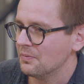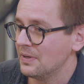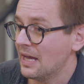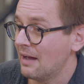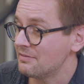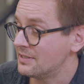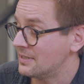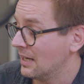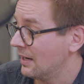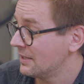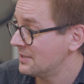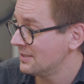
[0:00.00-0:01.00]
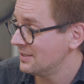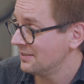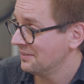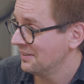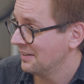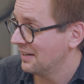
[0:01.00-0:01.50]
we have selected
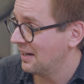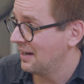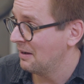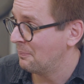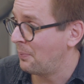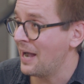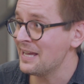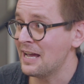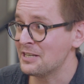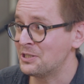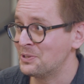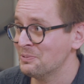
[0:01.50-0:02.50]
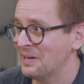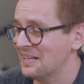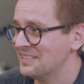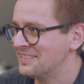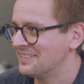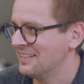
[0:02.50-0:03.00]
by a
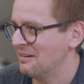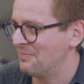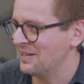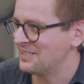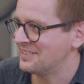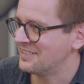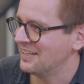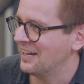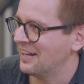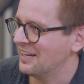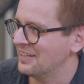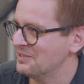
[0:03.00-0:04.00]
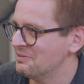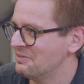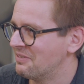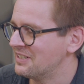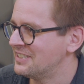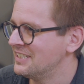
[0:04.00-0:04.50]
student's best
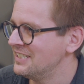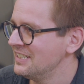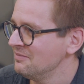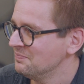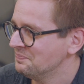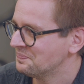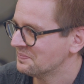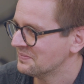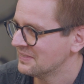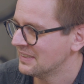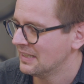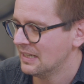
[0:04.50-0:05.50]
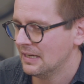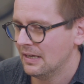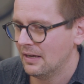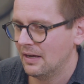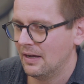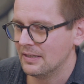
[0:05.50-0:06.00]
university
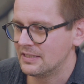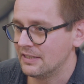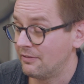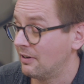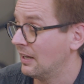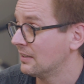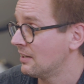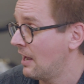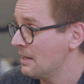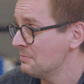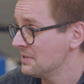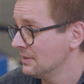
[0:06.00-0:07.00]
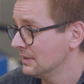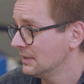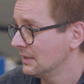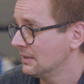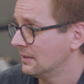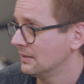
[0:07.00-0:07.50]
several times,
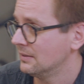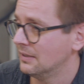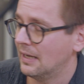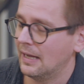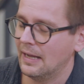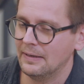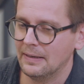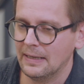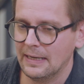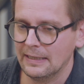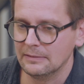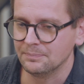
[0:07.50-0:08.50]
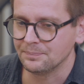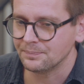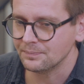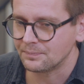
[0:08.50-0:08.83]
and